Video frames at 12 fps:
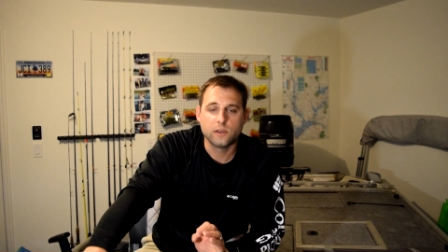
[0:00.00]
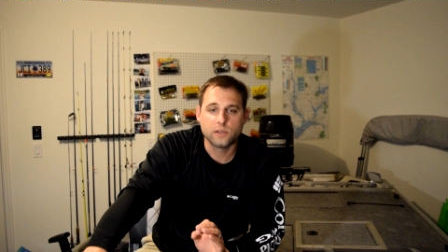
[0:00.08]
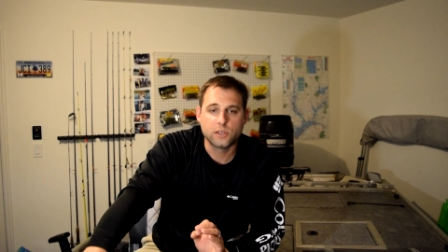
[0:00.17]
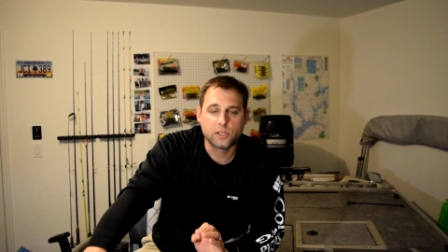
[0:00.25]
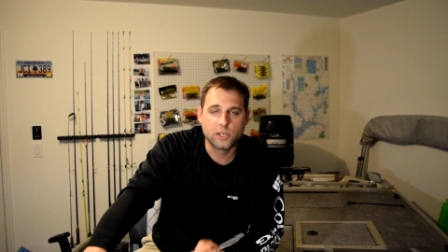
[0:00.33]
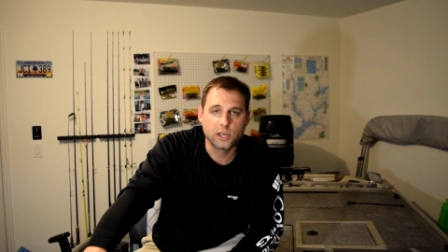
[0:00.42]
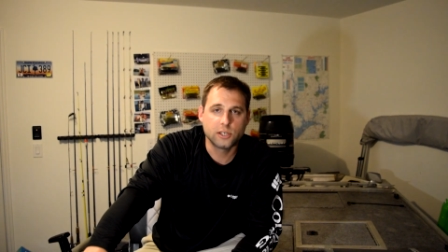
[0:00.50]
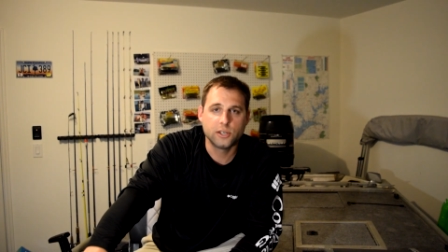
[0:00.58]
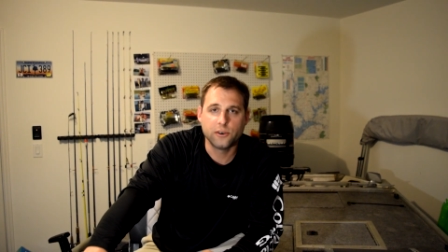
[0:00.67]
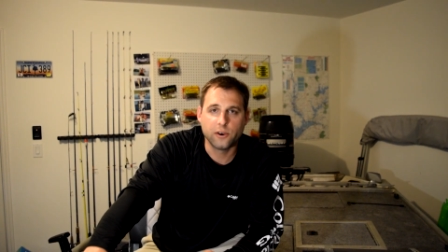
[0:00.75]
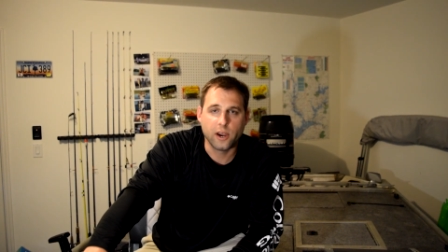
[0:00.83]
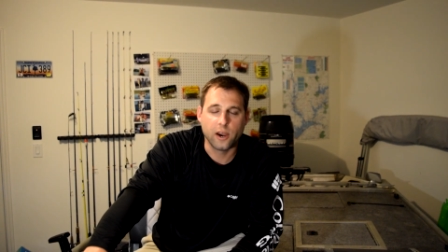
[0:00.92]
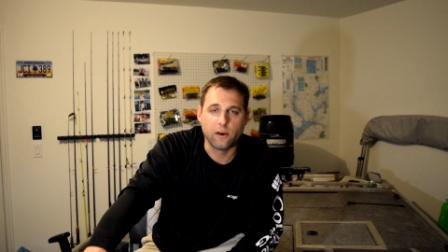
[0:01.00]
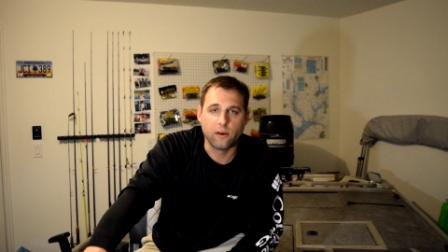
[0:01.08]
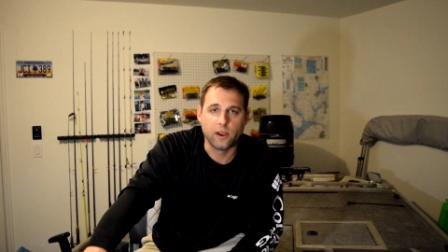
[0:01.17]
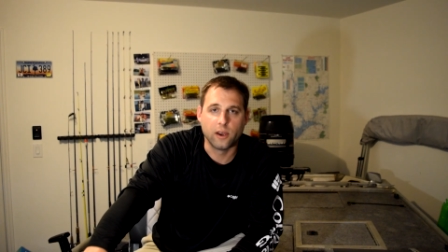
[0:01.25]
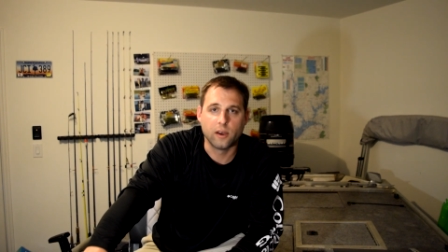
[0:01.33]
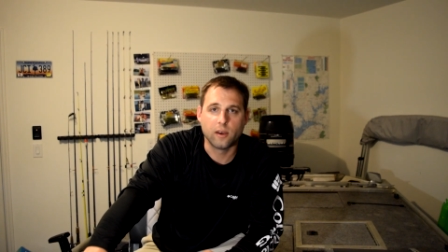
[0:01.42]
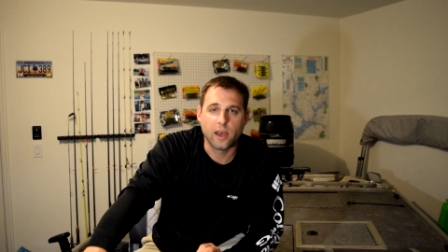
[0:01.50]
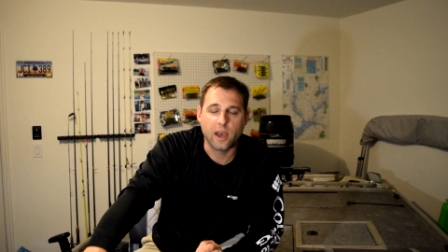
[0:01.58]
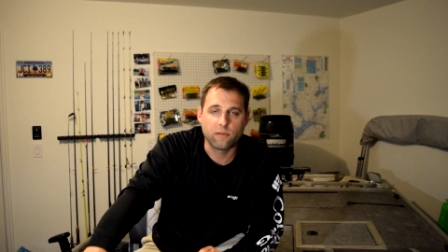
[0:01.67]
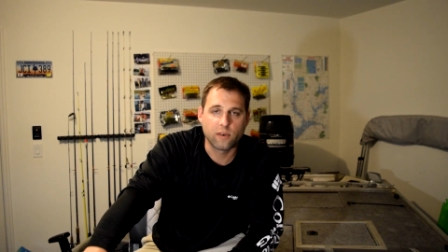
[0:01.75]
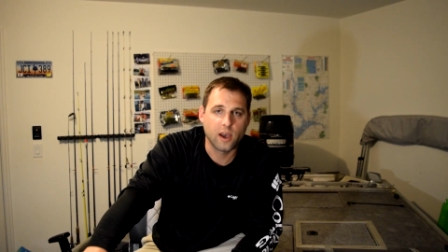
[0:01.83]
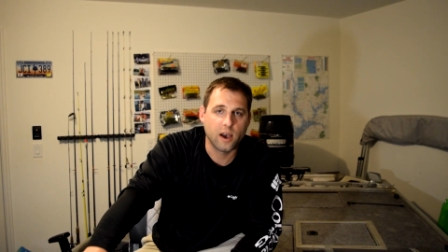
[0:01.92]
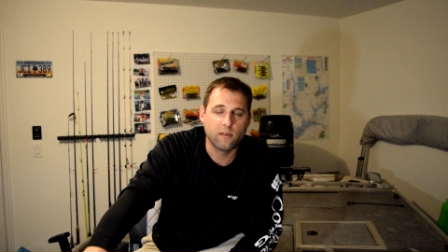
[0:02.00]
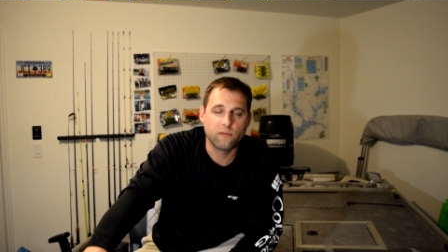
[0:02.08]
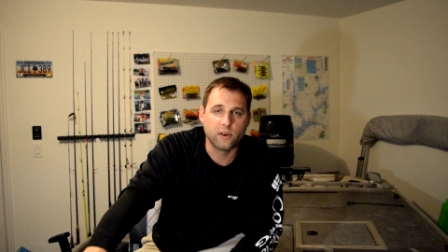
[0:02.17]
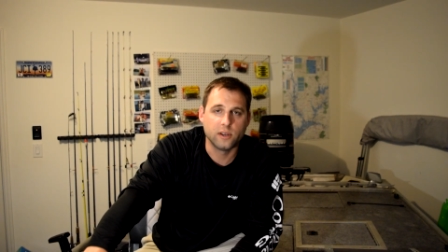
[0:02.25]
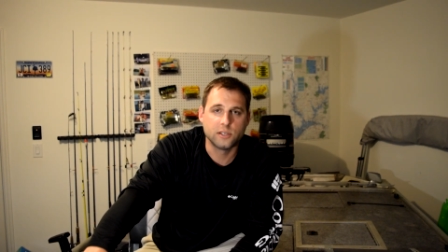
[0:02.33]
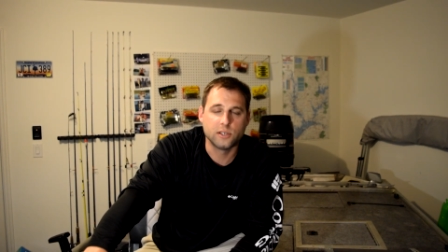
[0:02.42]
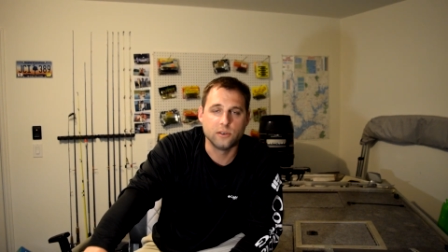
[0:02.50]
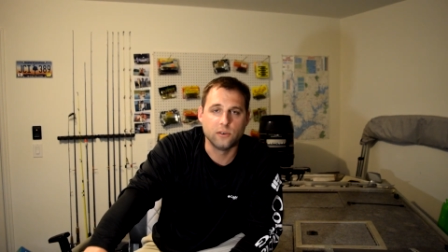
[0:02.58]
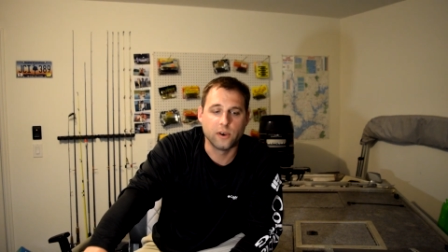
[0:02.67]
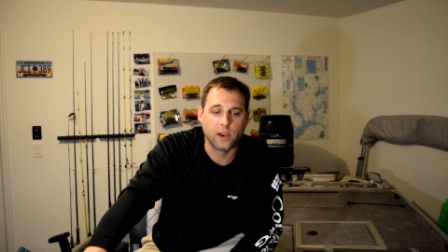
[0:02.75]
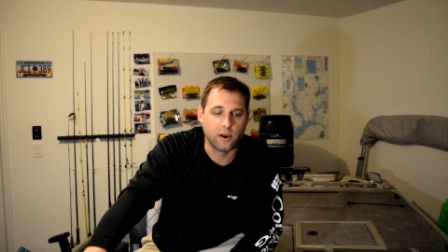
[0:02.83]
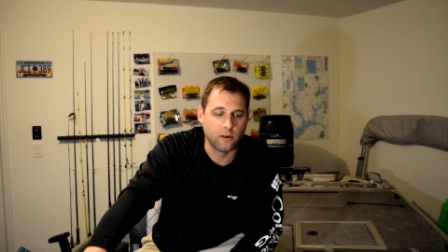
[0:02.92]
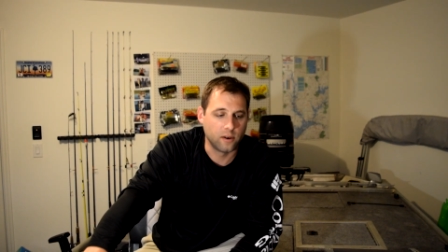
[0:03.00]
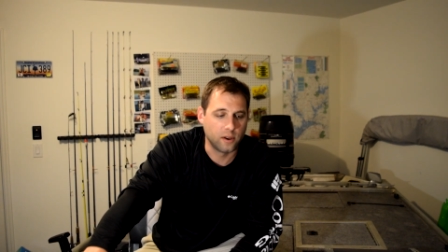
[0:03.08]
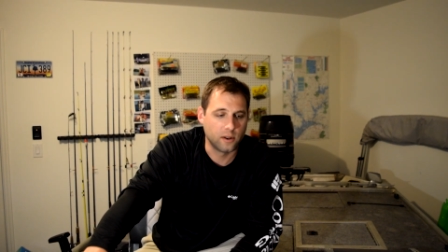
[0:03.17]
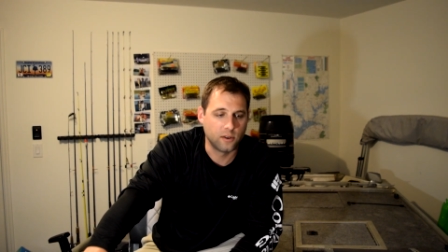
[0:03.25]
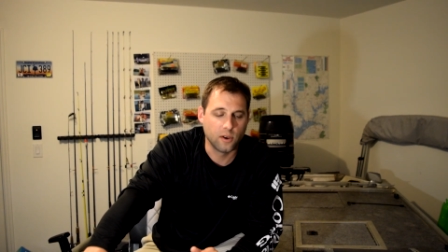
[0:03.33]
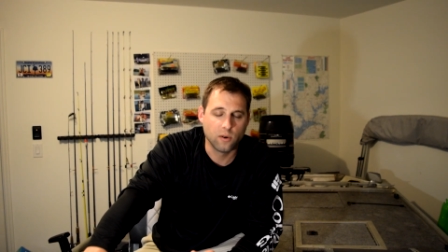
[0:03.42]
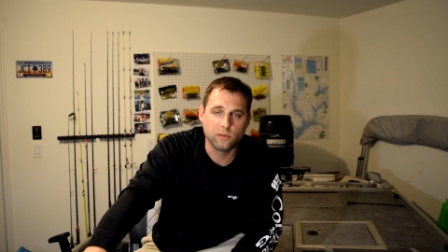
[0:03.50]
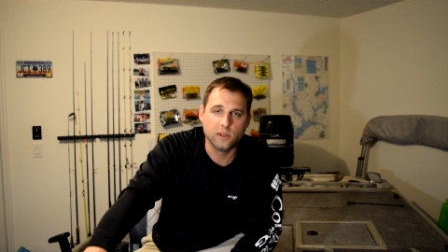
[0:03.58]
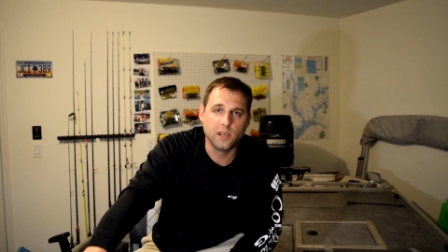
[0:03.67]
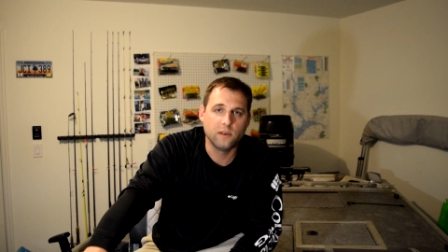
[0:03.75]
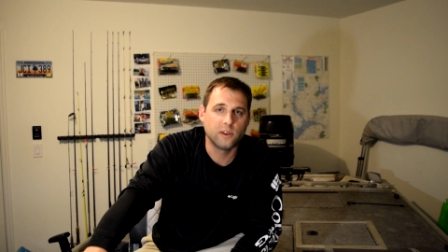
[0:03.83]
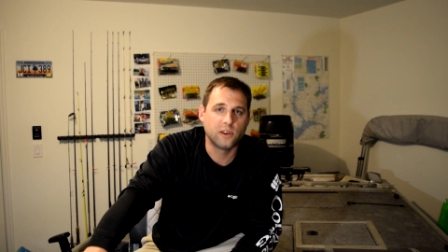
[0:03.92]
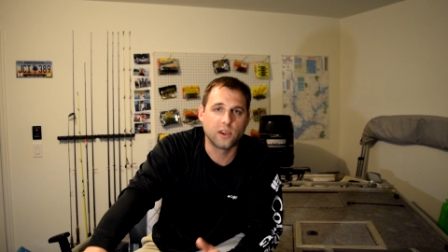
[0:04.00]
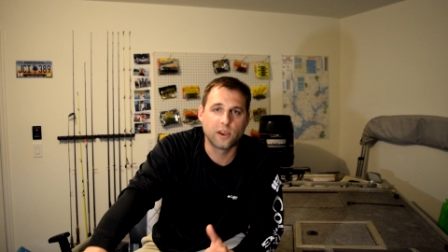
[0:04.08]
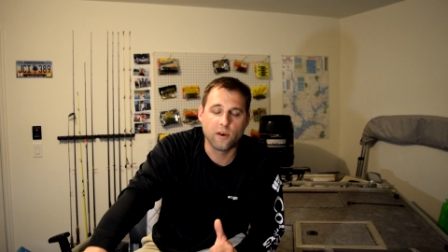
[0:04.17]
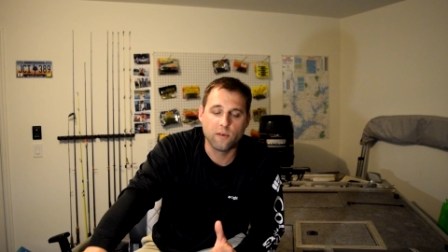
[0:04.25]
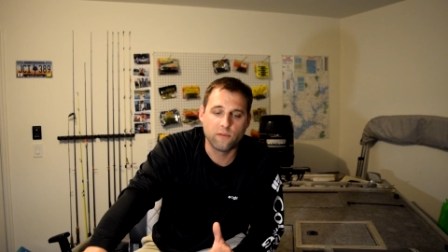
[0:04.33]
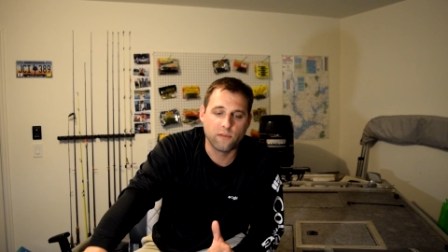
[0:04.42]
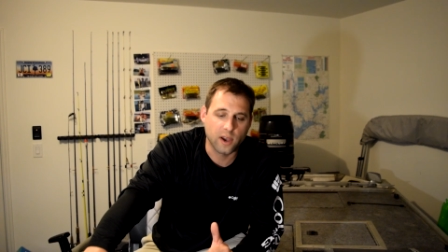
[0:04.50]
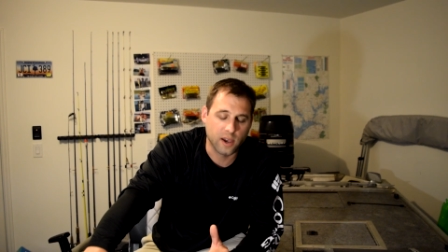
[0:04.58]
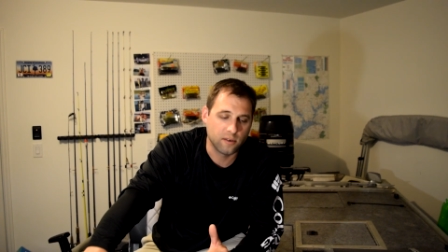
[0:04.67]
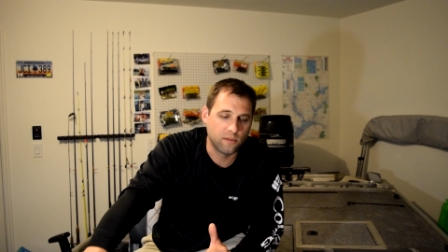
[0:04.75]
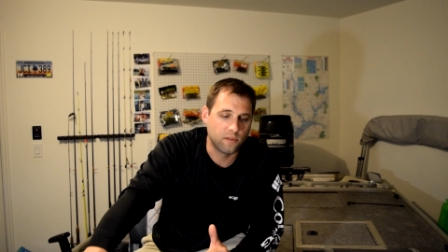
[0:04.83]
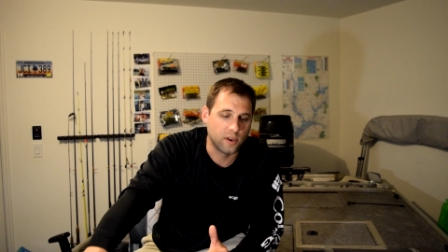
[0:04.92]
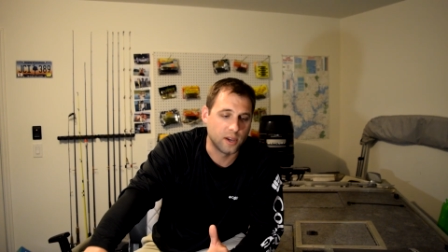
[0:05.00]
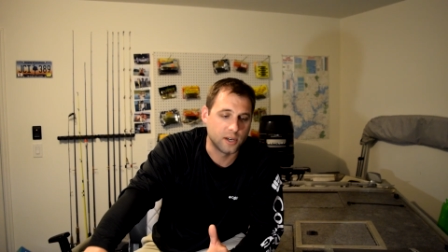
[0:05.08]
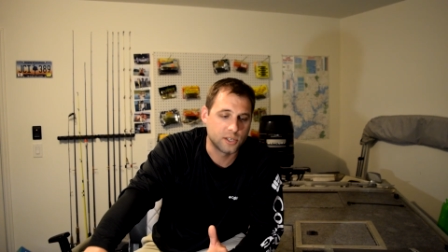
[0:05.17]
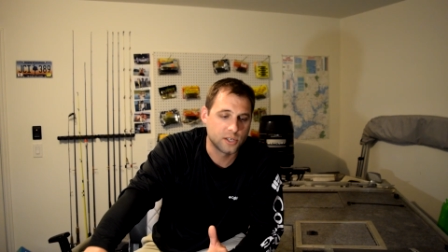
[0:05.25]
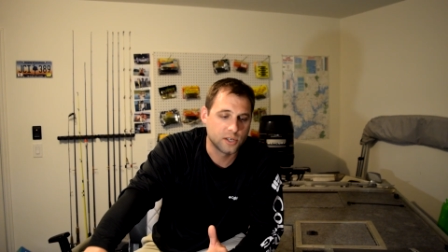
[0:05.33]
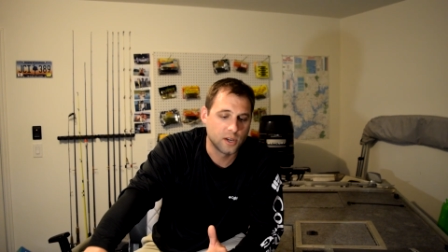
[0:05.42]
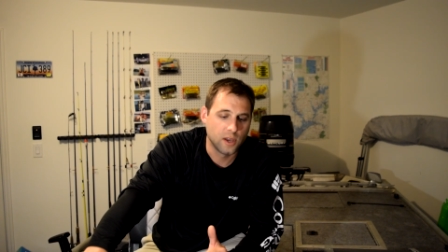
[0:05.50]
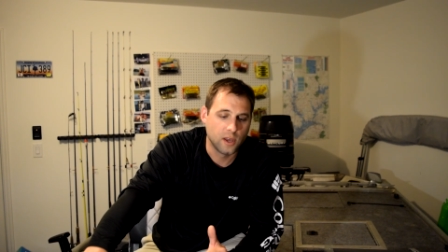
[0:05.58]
stick to your area, have confidence in your area, don't leave it to go find fish.